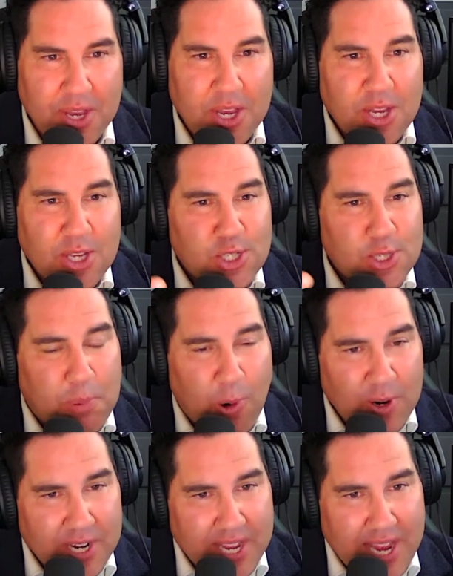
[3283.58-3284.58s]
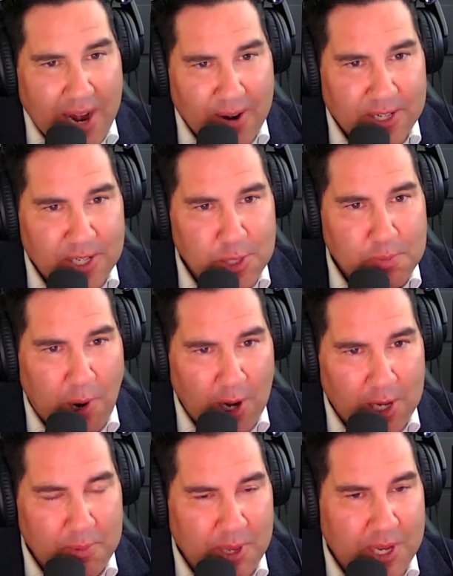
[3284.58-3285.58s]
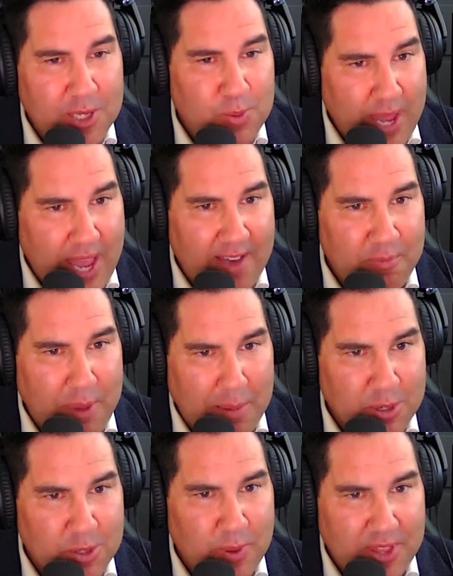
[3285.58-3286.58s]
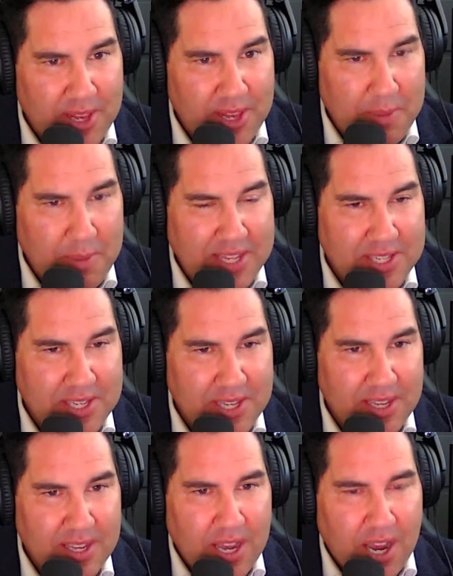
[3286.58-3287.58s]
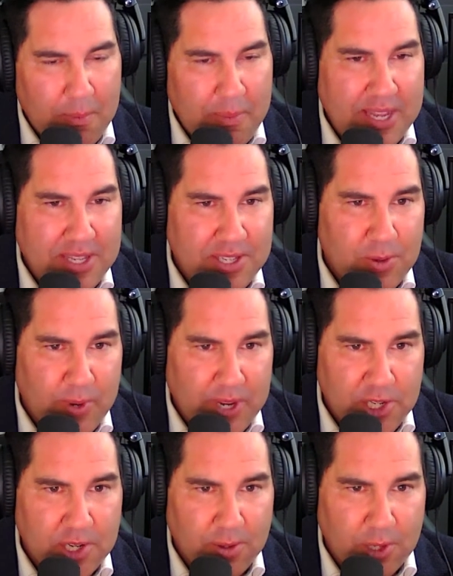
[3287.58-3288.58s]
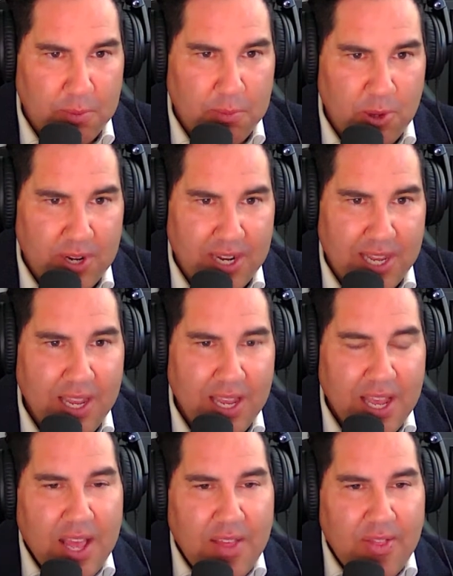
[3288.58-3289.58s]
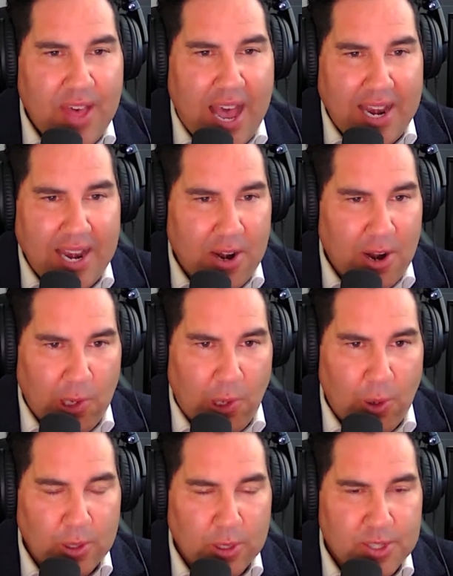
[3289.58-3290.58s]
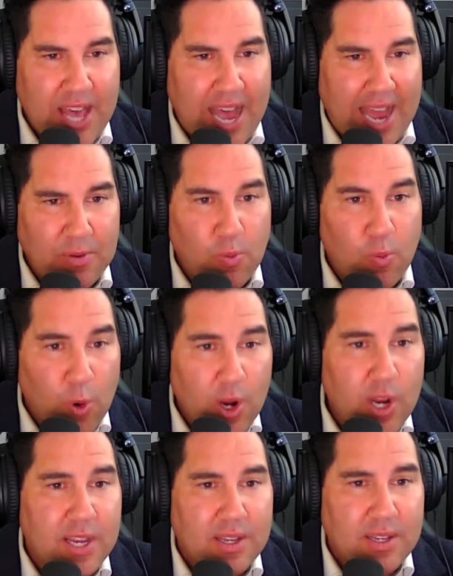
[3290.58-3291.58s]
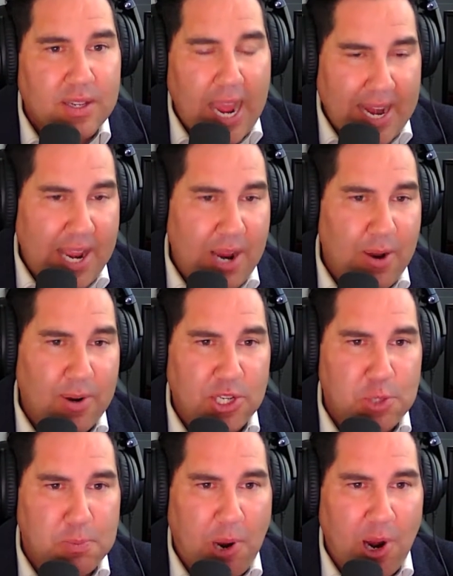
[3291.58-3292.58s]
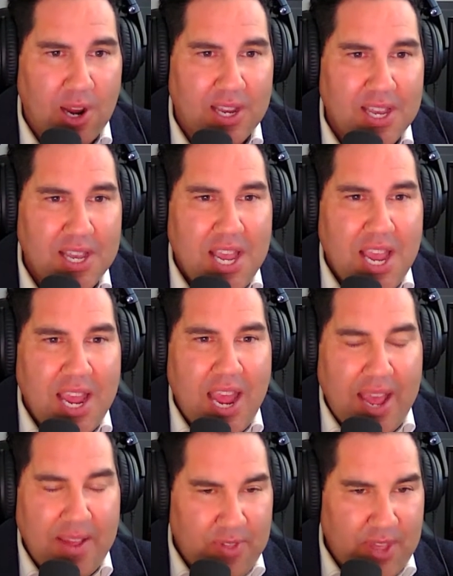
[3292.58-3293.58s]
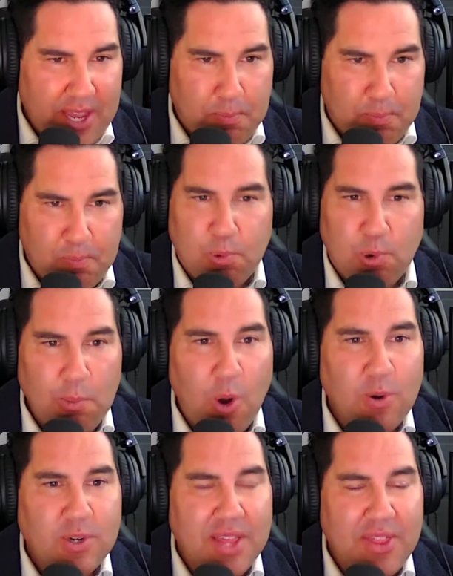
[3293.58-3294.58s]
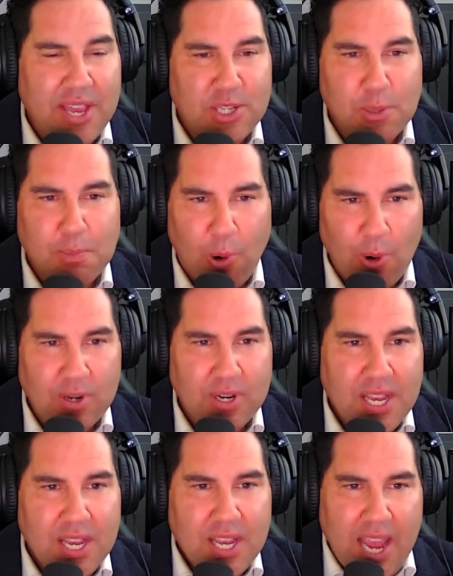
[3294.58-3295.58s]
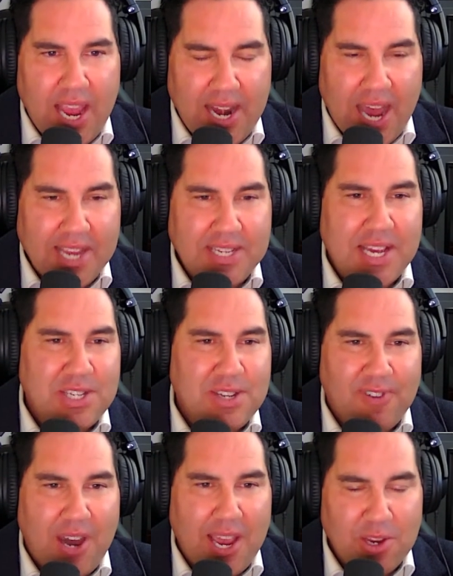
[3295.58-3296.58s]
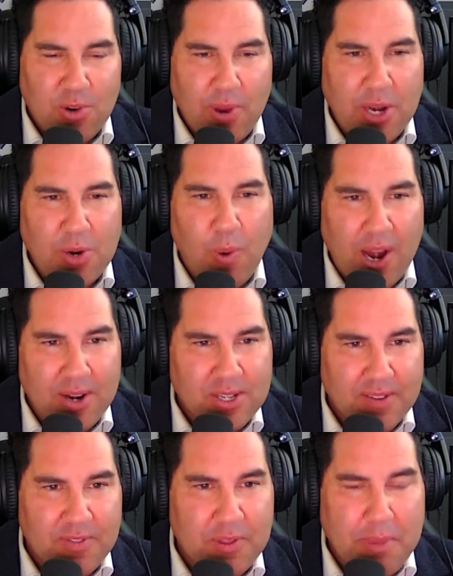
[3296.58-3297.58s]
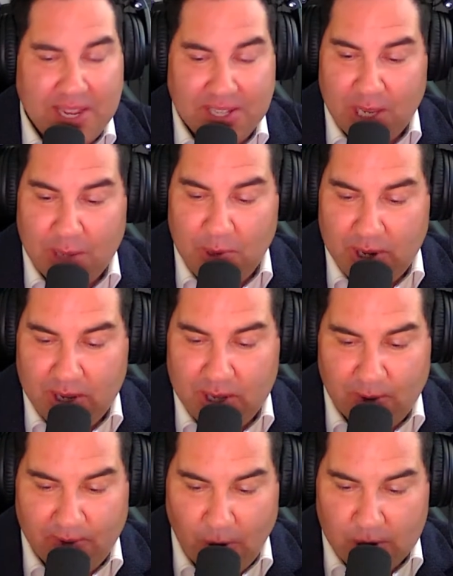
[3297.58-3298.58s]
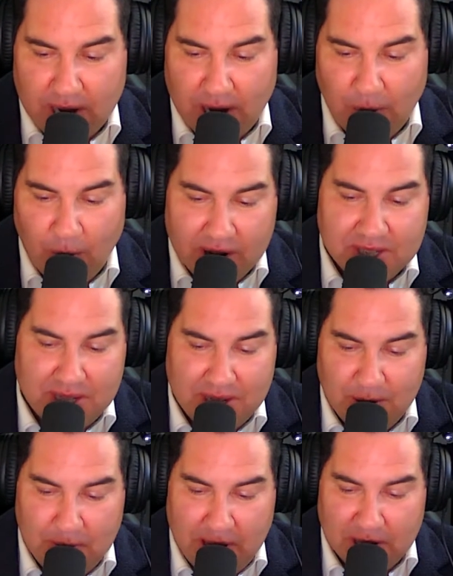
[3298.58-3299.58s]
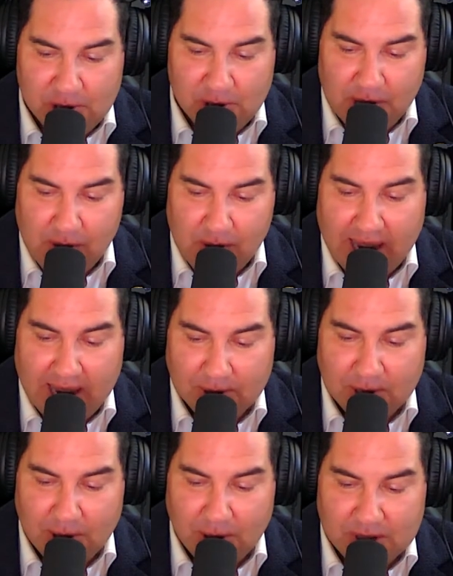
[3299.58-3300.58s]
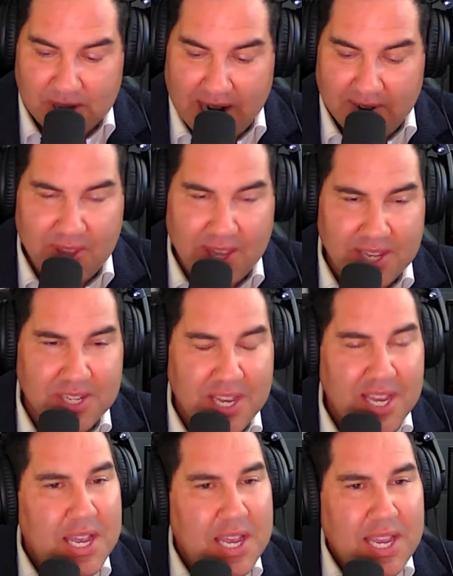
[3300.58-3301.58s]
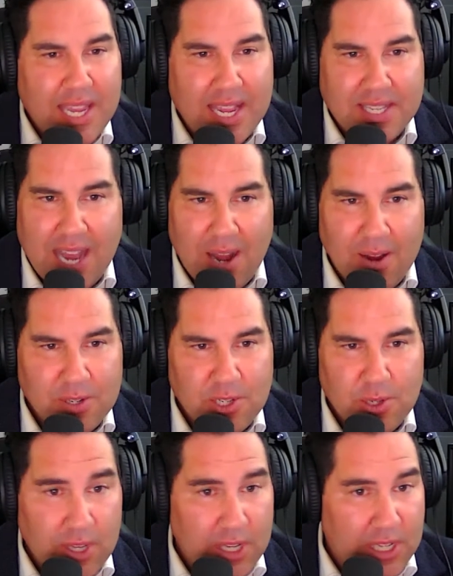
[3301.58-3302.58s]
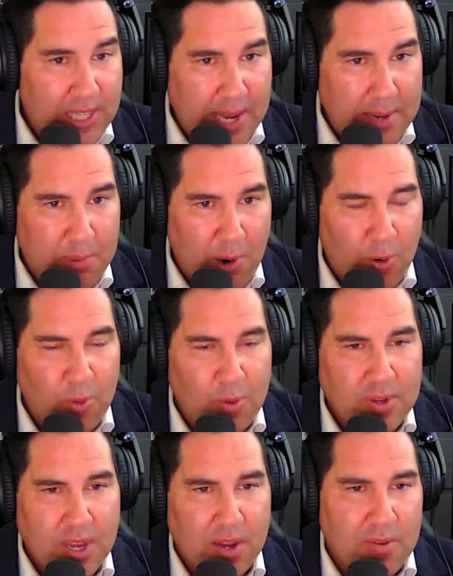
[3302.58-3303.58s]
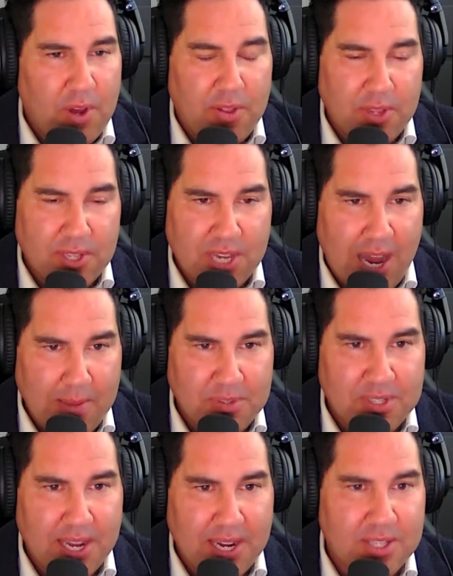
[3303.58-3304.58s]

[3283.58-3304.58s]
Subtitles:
supporting Heritage Park, because we have members within the Métis our Métis regional community and our locals that work at Heritage Park, and they promote and they support and identify and create awareness of the Métis community. So folks, I want to see you make sure that you get out to those kind of things. Get down to the Glenbow on the times that it's